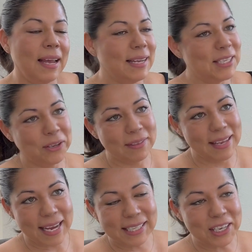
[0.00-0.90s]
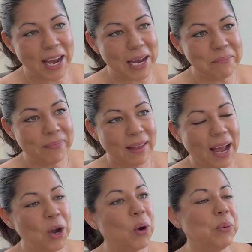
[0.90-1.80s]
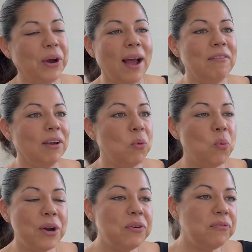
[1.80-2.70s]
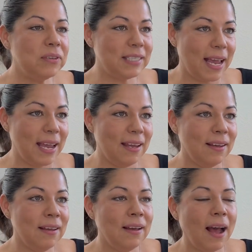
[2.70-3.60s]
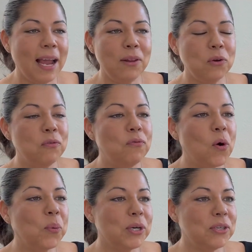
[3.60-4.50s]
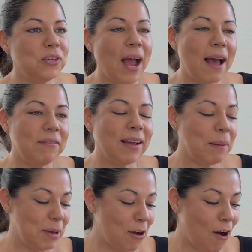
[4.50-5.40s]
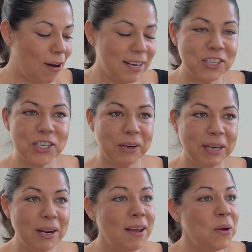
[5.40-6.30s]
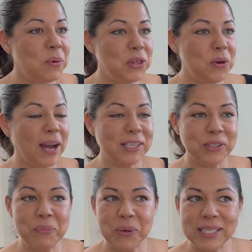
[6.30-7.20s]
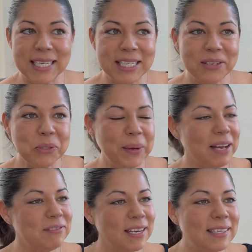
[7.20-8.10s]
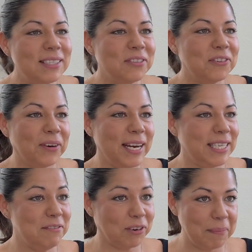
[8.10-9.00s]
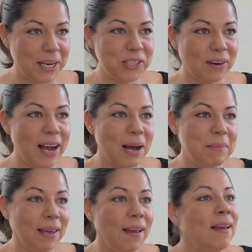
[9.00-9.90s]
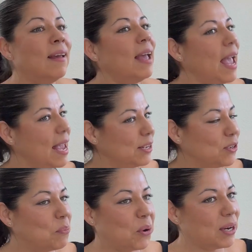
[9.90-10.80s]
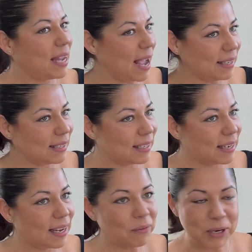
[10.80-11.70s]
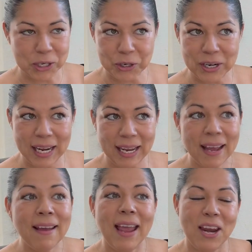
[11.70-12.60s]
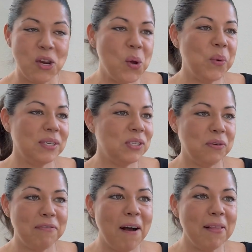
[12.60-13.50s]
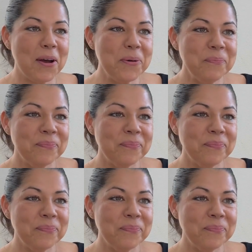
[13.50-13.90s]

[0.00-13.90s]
Till next time, I hope you're having a wonderful day. I look forward to coming on and sharing with you guys some more details. We have tons of great information coming and some more guests returning and new ones to follow.